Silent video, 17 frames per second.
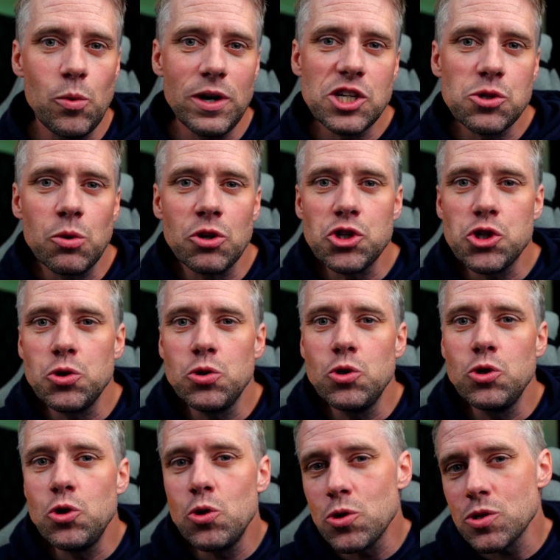which one should
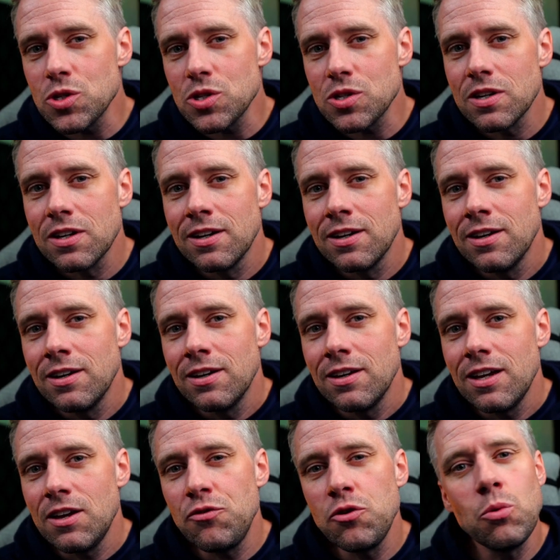you use?
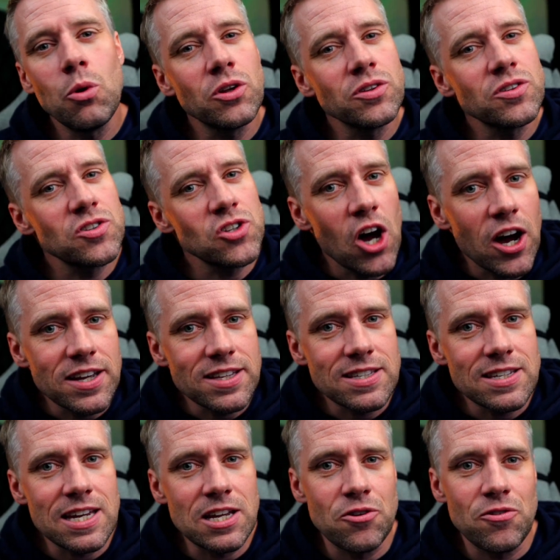If you want
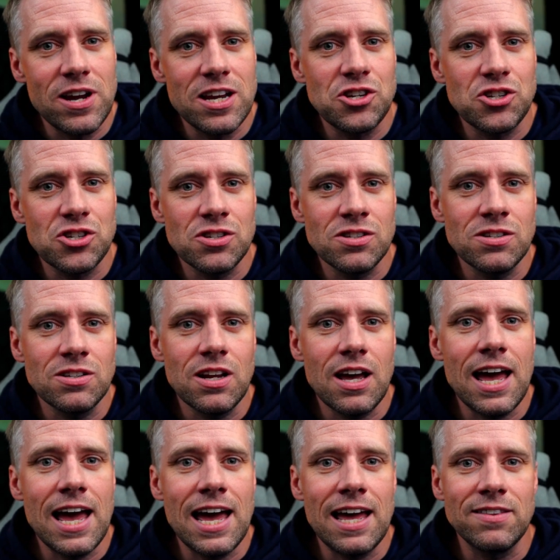tight
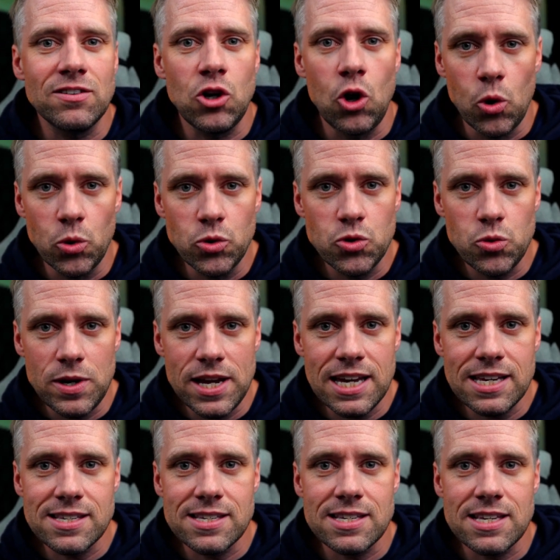iteration and code
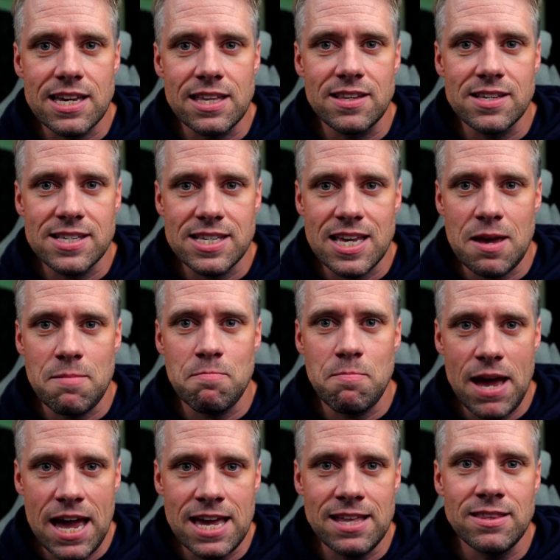tweaks in the same
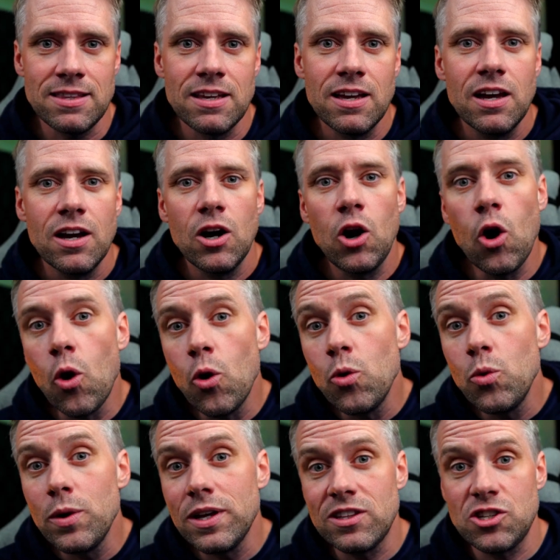pane,
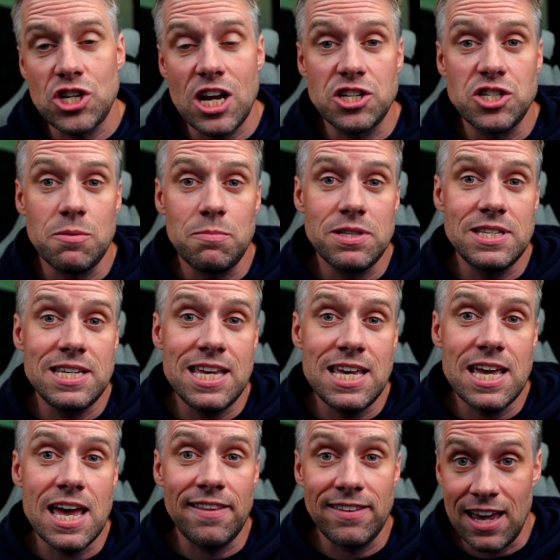go with
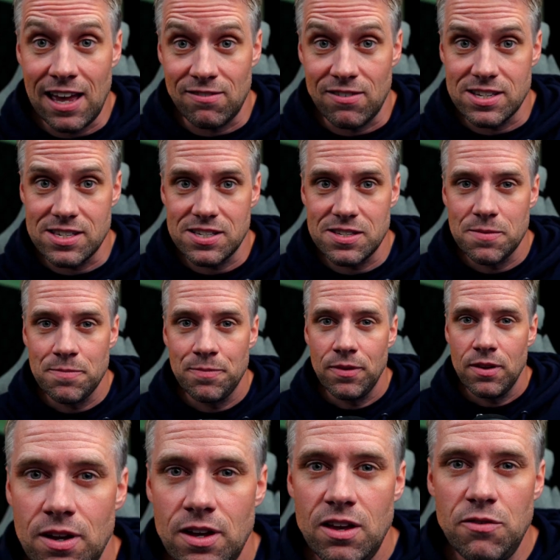ChatGPT and Canvas.
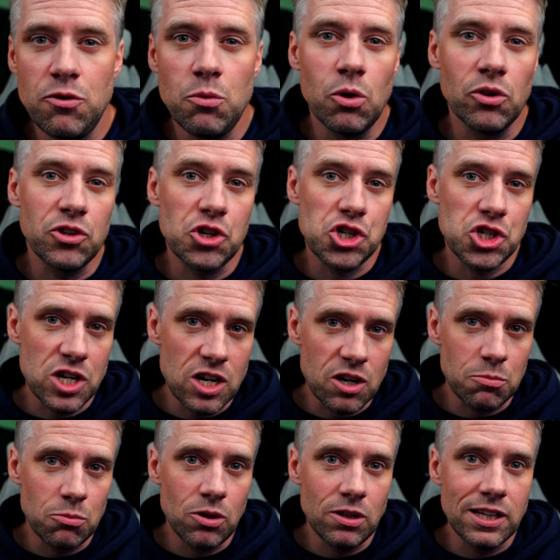If you want a
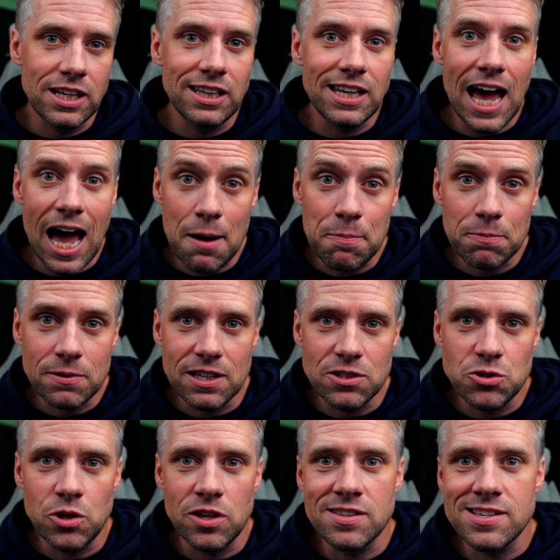shareable little app
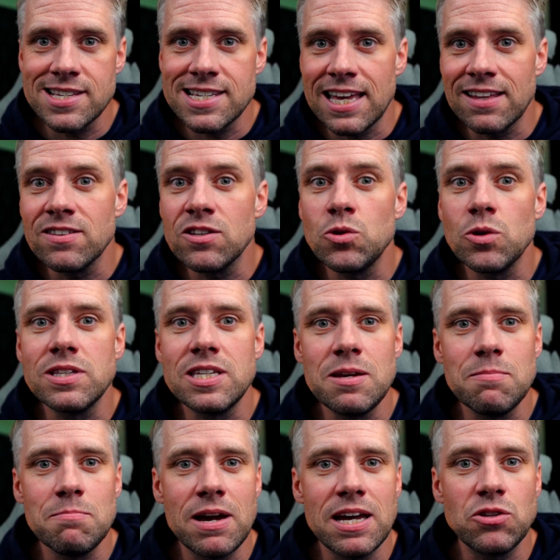that you can send to a
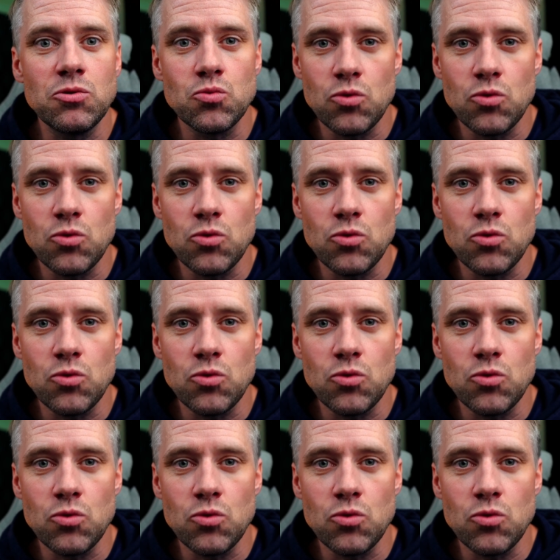teammate